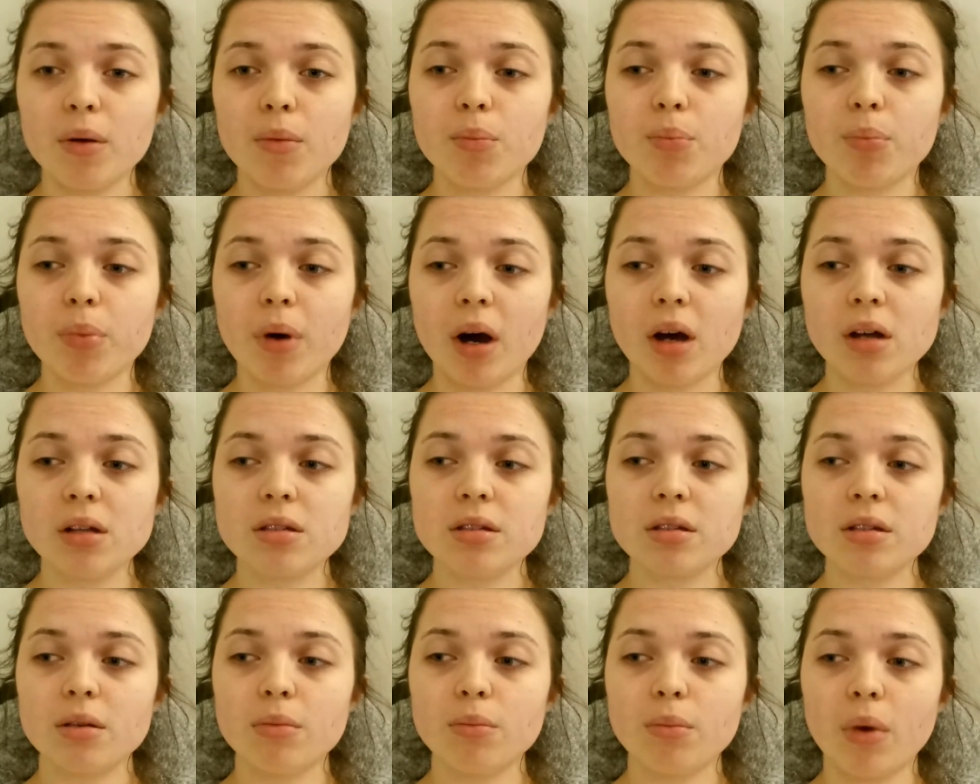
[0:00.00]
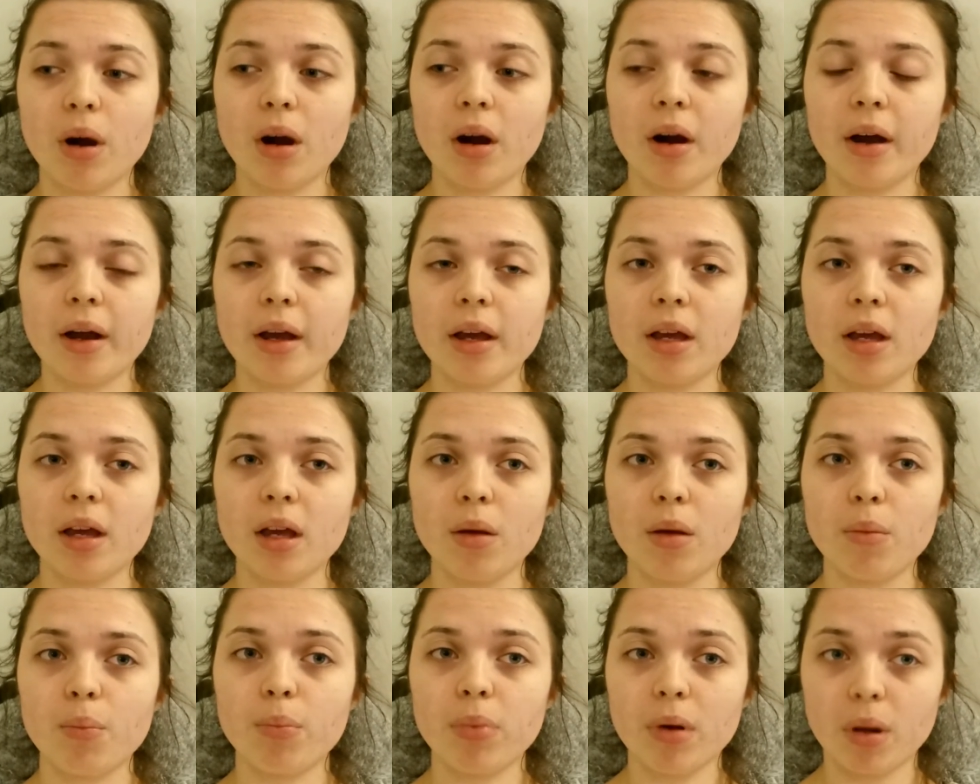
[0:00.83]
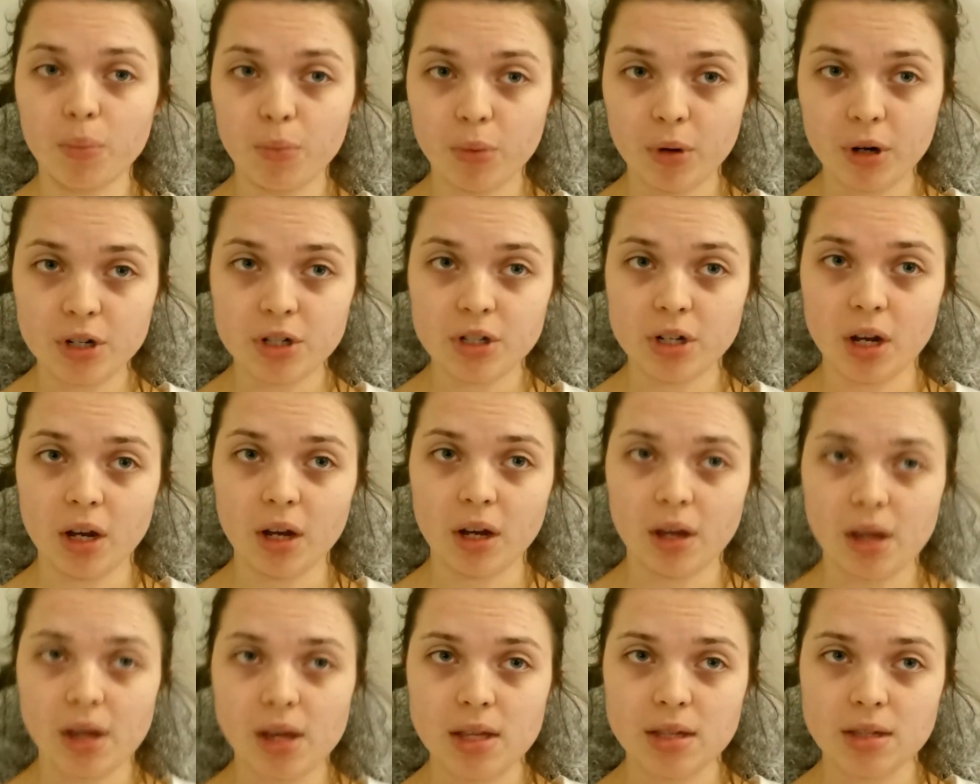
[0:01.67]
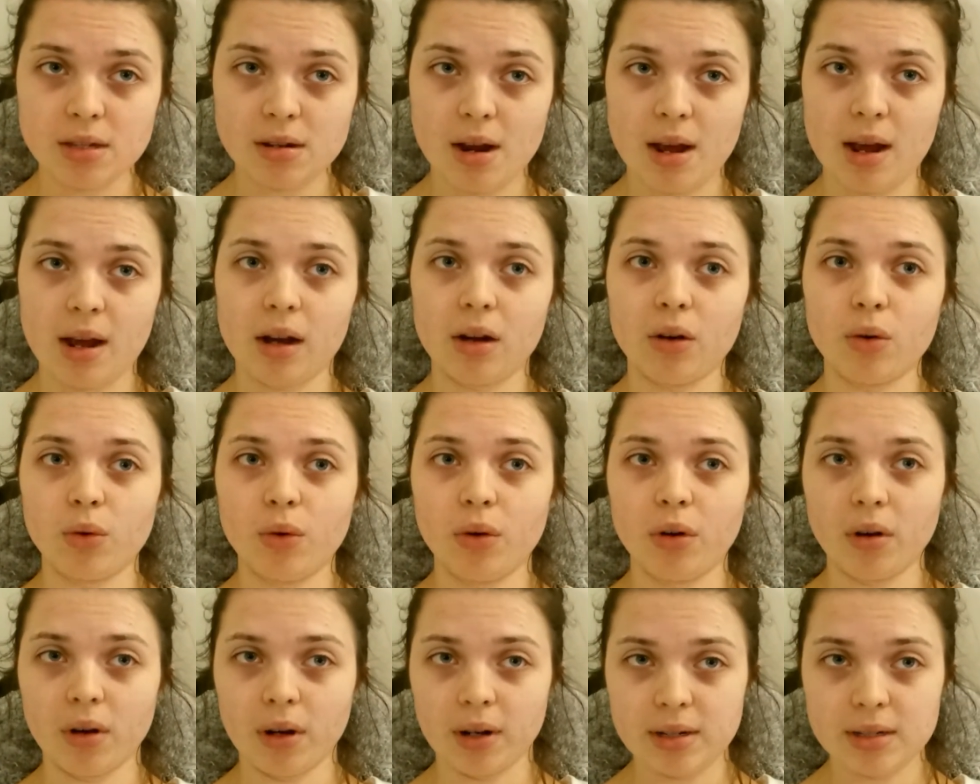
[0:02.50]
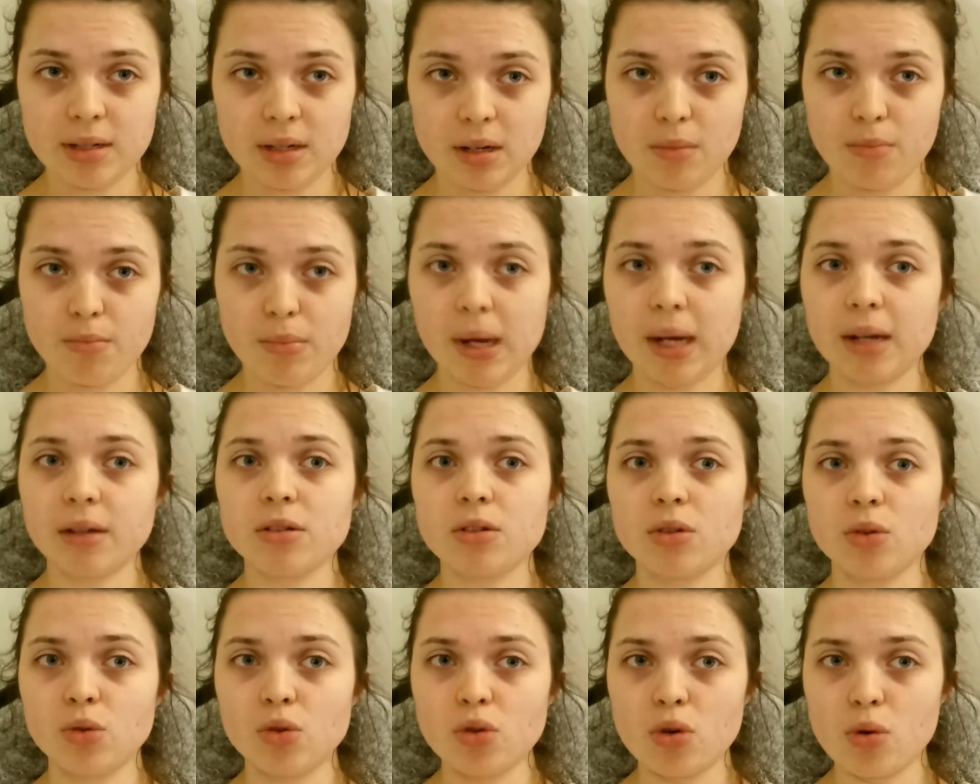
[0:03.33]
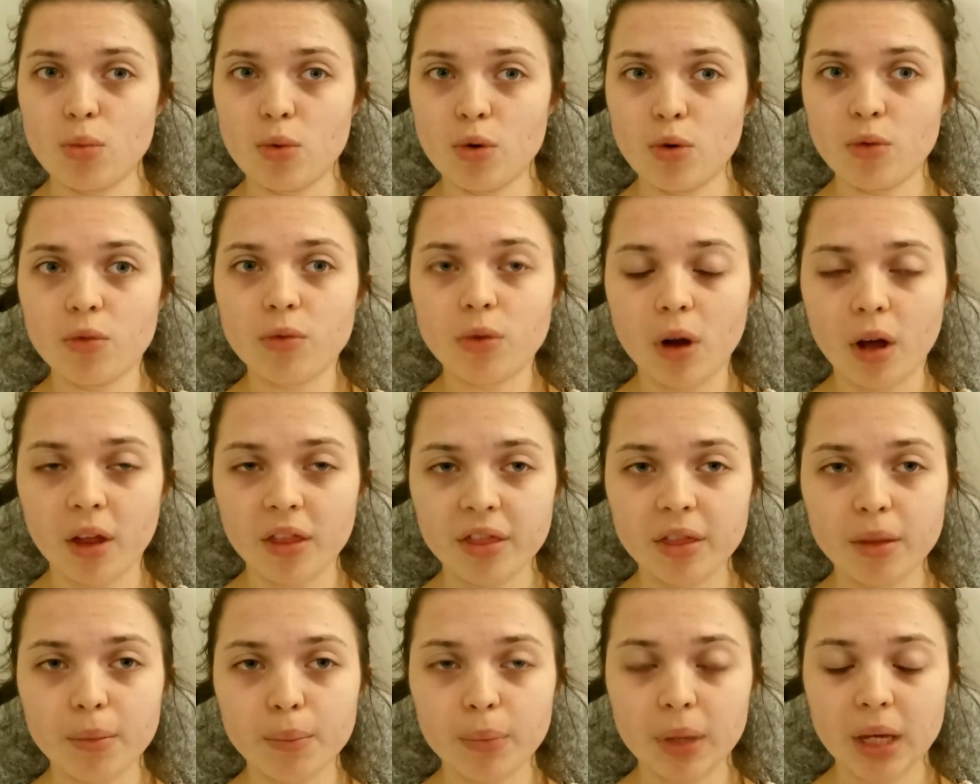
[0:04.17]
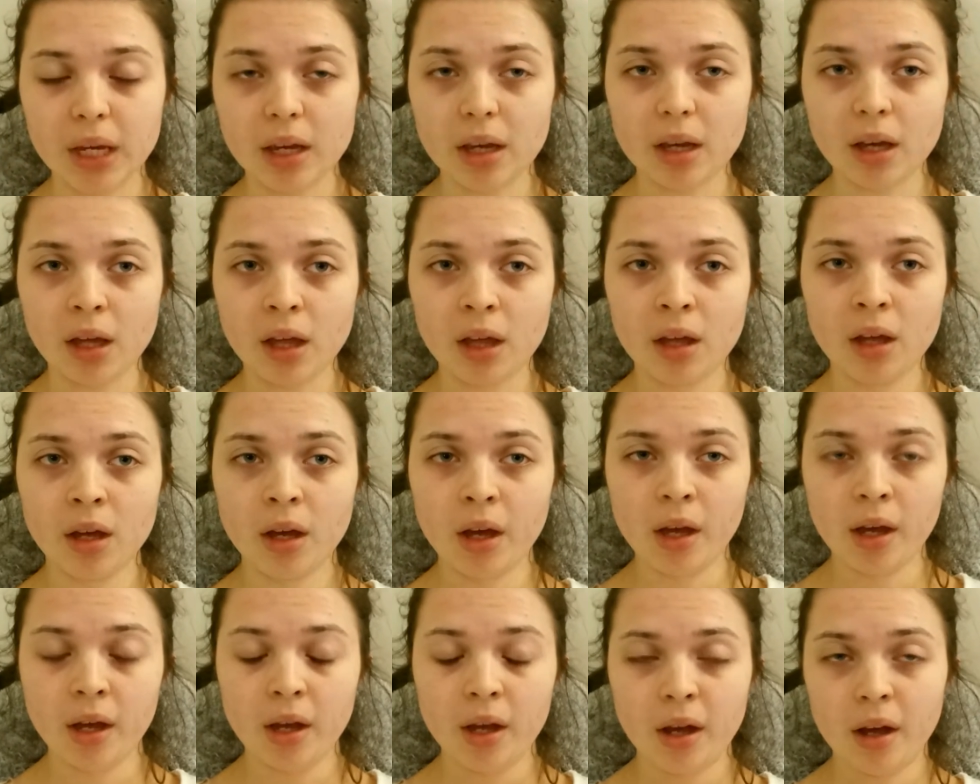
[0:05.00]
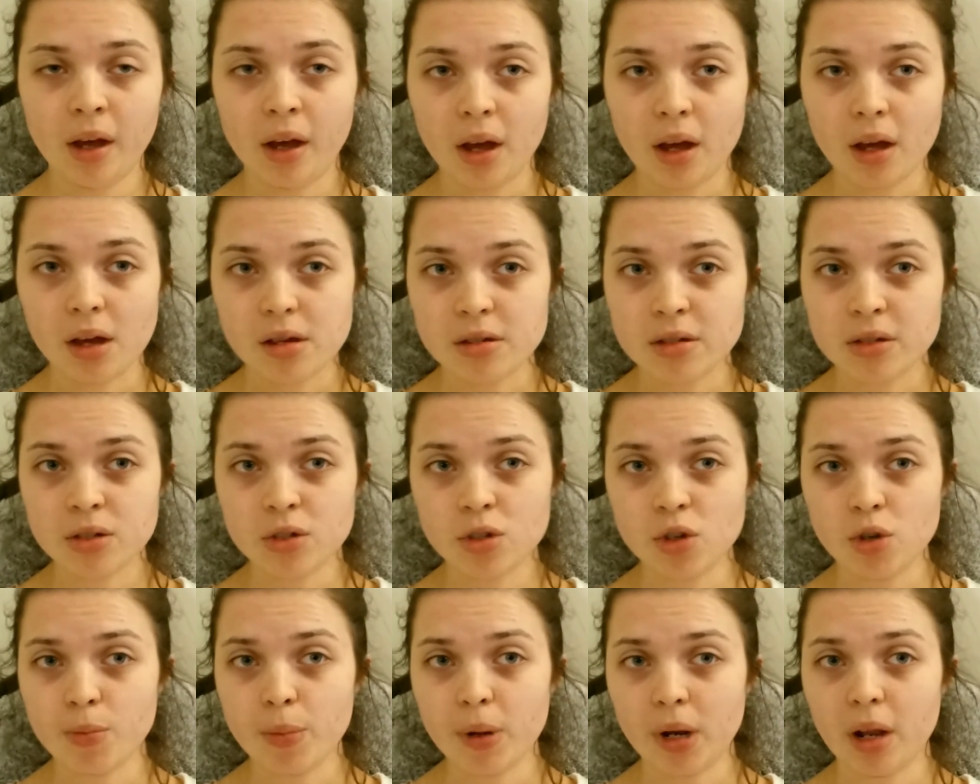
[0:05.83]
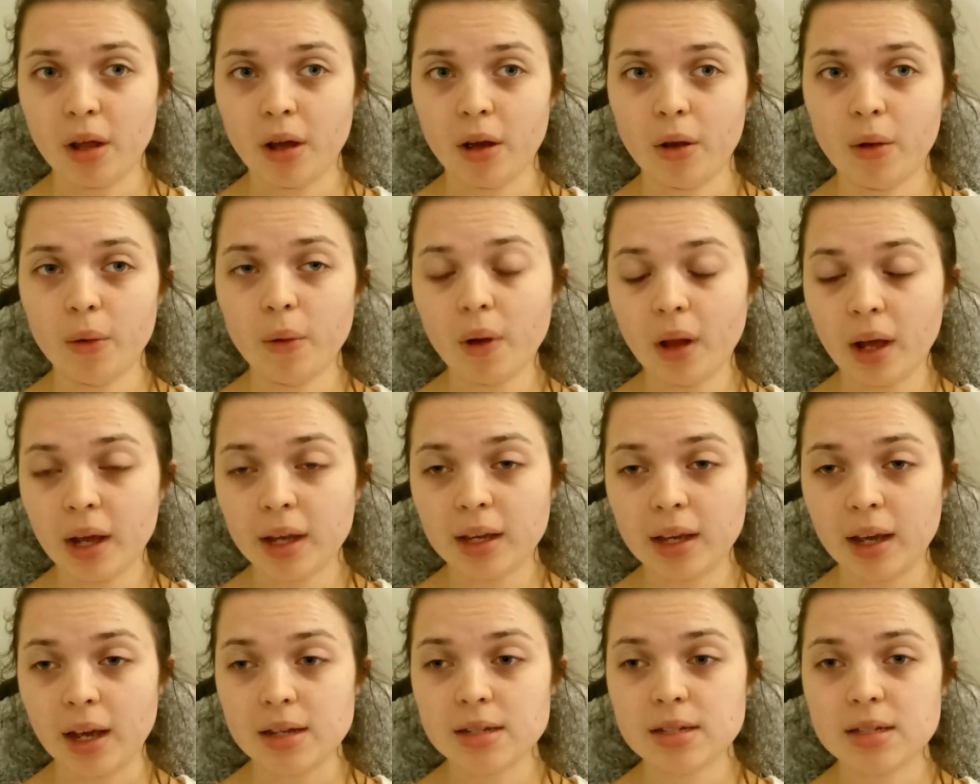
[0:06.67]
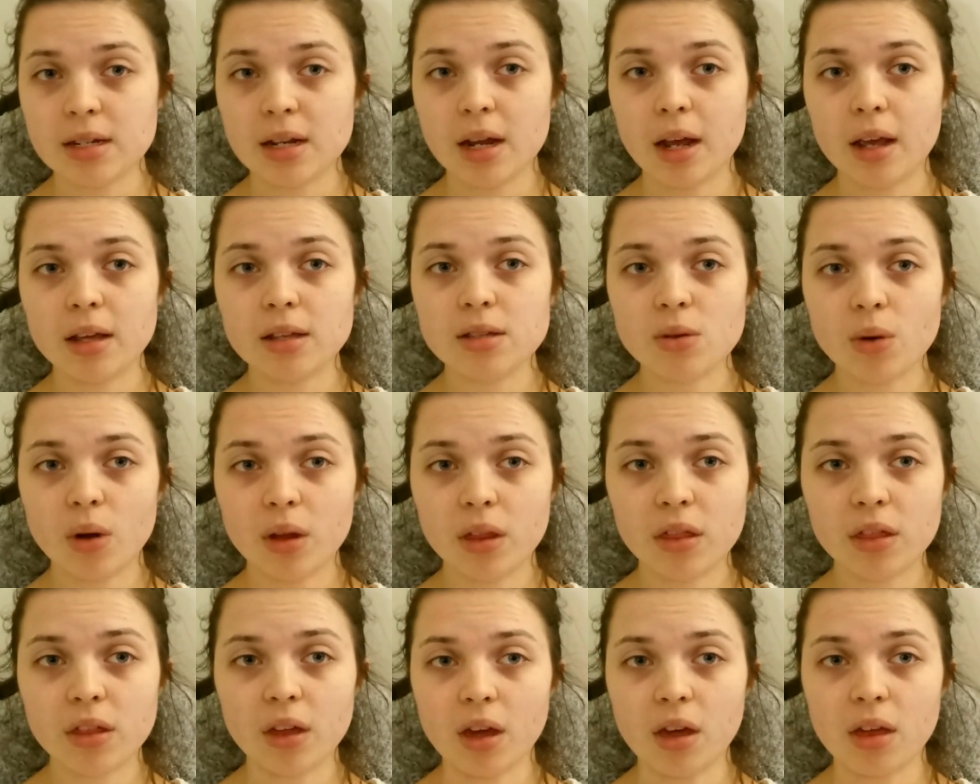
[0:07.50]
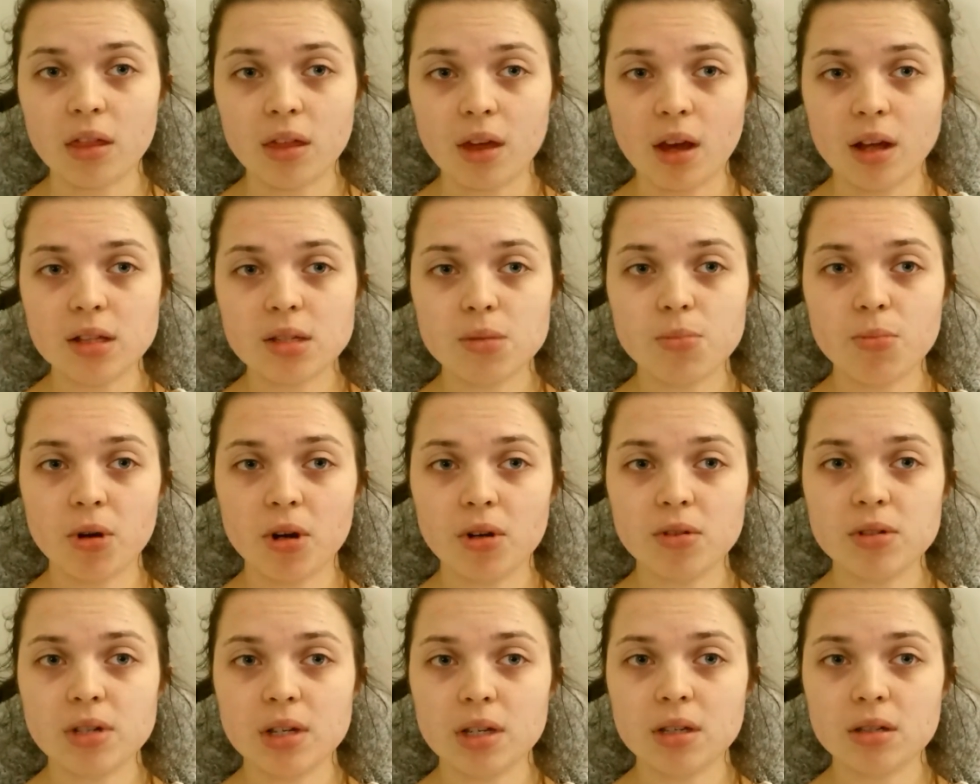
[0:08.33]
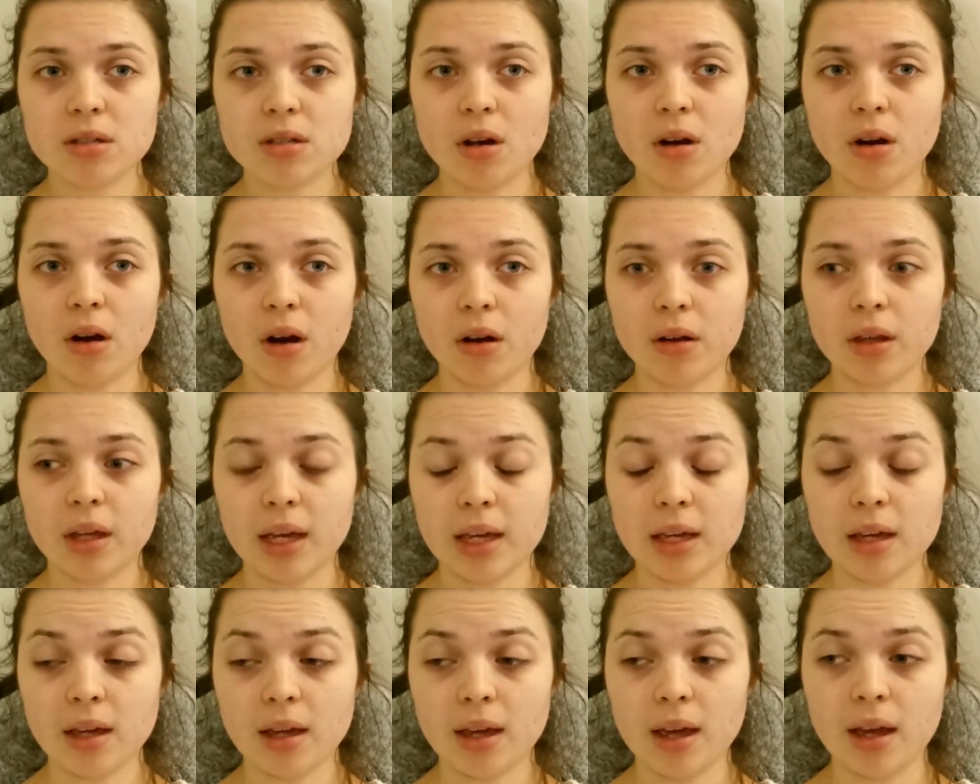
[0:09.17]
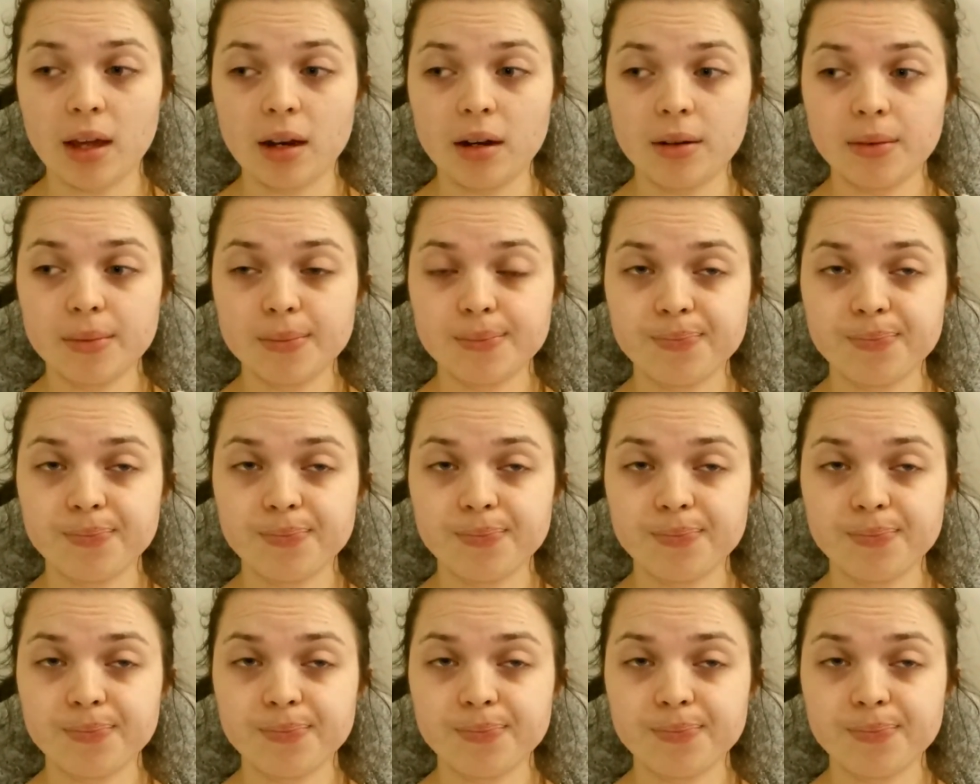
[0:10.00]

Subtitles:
But my blood pressure is now nice and back to normal rather than being super low like yesterday, so I think the antibiotics are kicking in.